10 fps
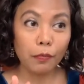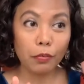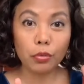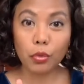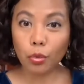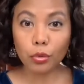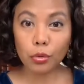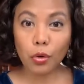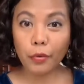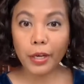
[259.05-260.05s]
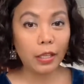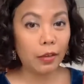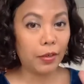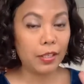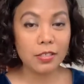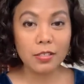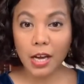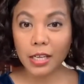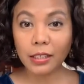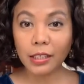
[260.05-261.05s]
you don't know it, if it's
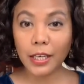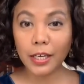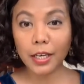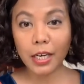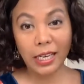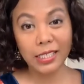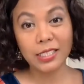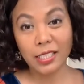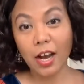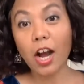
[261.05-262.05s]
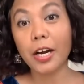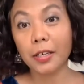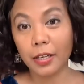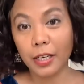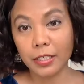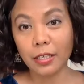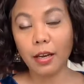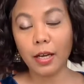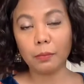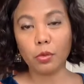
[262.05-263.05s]
not clear, it's harder. It's a
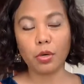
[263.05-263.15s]
lot